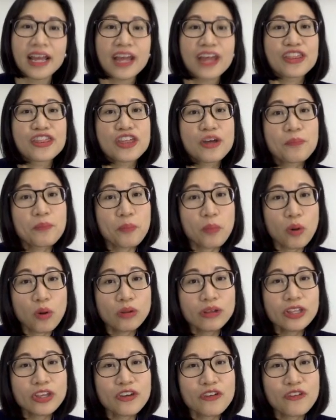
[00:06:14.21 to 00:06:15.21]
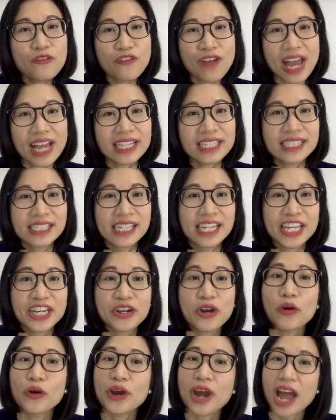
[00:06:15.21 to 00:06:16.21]
The polio vaccine
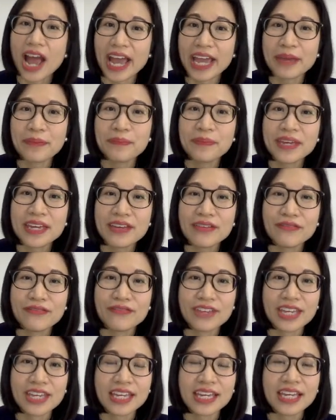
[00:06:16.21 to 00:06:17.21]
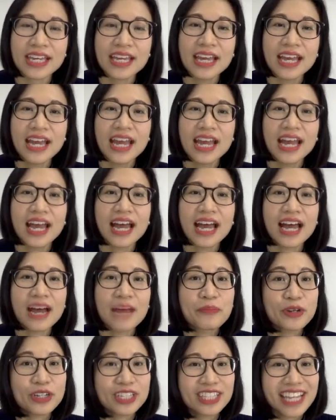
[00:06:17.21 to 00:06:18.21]
or IPV
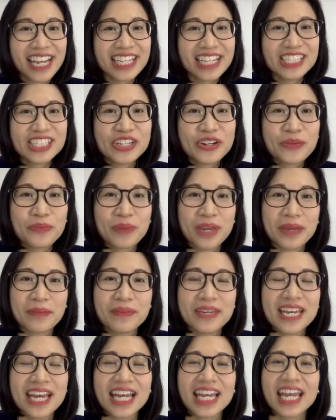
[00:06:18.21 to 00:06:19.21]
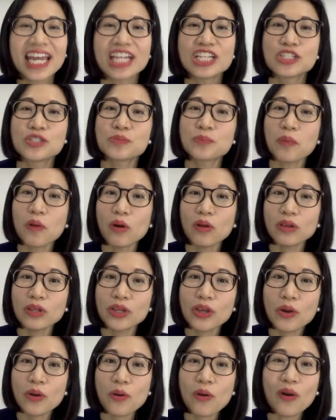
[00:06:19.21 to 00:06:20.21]
protects your baby against
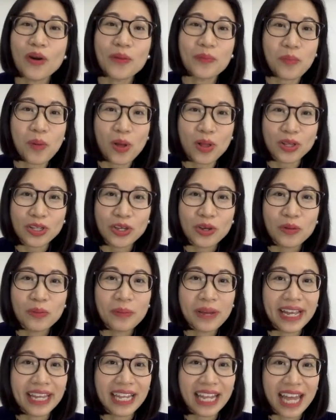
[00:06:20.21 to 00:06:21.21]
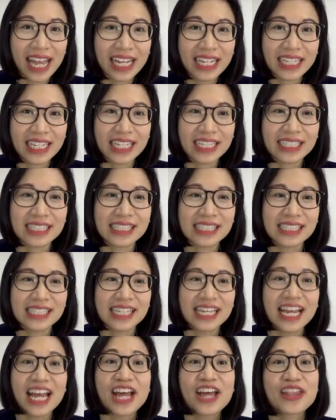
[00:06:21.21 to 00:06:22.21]
polio or poliomyelitis.
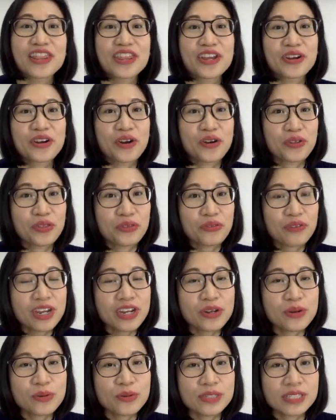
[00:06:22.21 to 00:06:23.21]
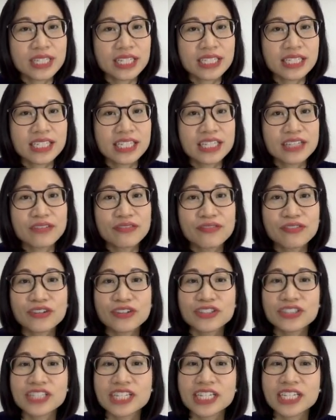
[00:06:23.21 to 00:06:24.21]
There are 3 doses in the
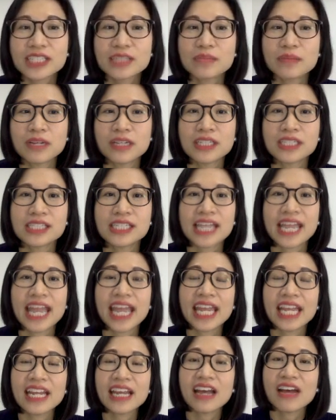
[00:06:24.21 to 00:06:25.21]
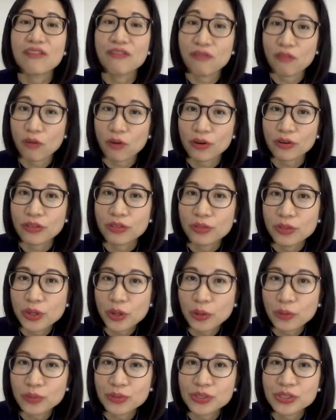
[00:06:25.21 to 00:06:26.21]
first 6 months and a 4th
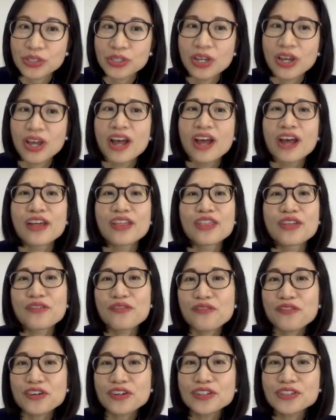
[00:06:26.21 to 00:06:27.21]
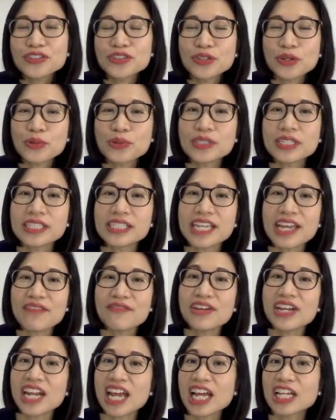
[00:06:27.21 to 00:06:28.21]
dose. The first dose is
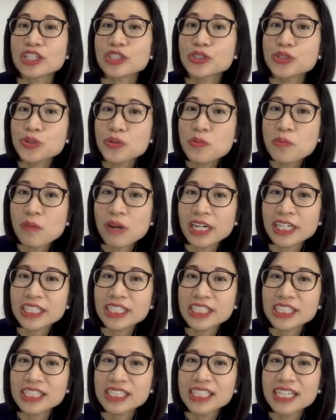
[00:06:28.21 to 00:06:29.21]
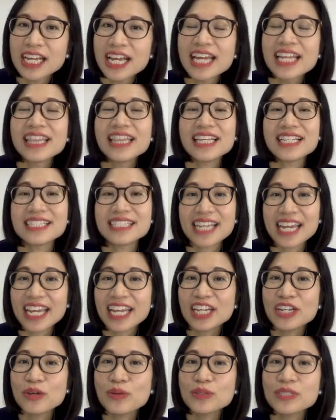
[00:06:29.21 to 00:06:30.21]
given at 2 months, the
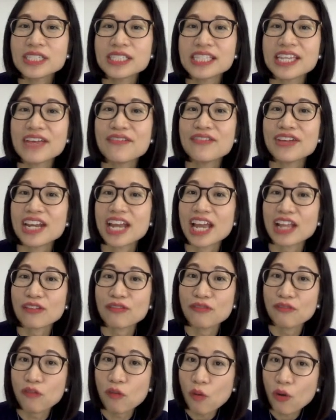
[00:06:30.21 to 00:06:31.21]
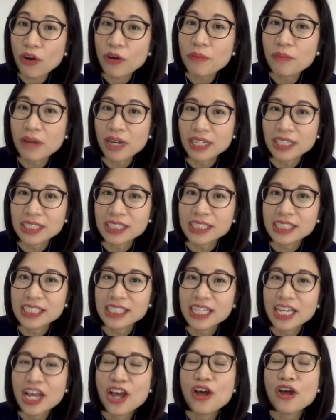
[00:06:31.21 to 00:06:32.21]
second dose is given at 4 months,
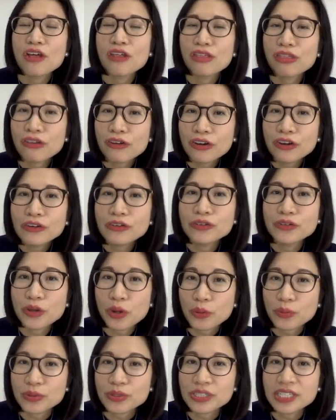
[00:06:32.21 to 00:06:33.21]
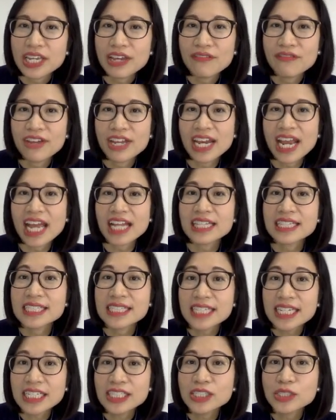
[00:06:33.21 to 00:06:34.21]
third dose given at
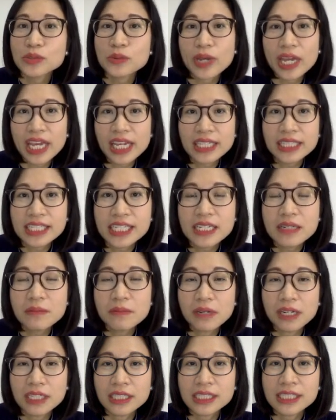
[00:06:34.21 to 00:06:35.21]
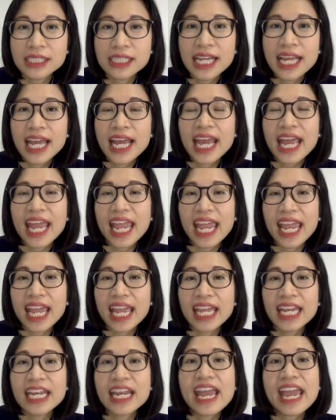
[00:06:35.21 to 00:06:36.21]
6 to 18 months,
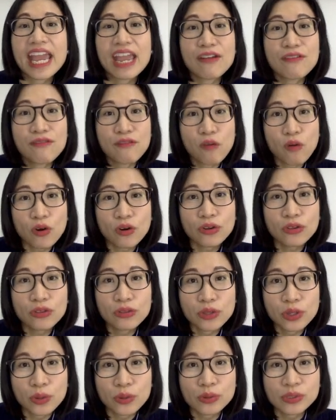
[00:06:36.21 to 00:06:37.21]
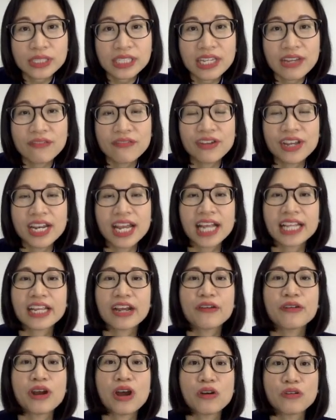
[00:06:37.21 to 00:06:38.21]
and a 4th dose given at
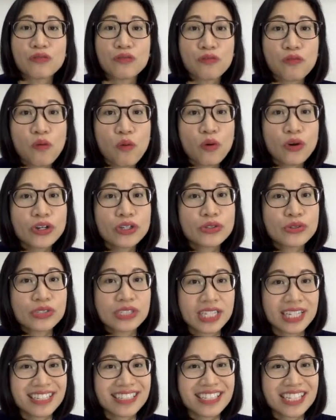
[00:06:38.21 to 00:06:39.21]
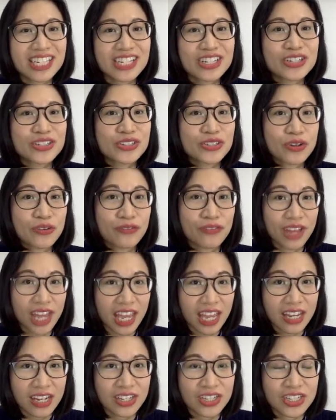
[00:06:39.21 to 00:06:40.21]
around 4 to 6 years of
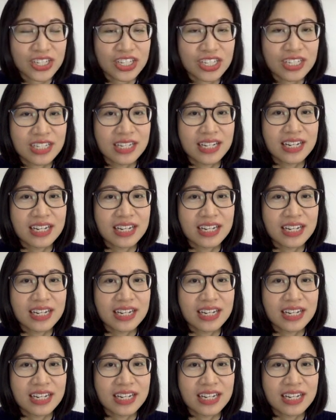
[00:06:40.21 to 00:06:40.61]
age.